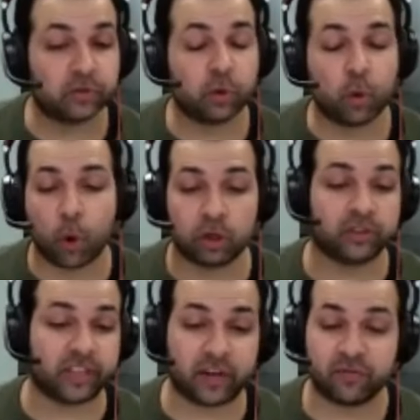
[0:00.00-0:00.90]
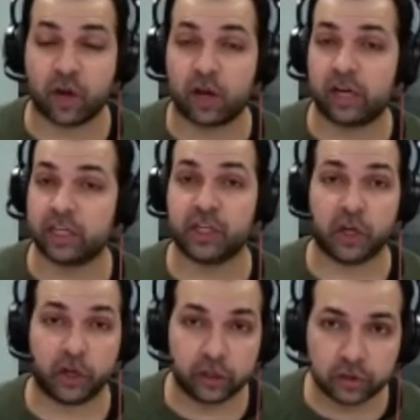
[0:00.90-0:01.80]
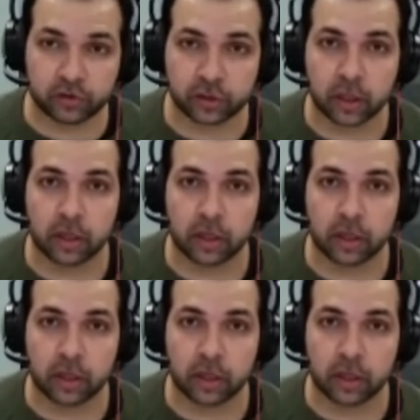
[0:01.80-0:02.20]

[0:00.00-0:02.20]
quarters, if not years.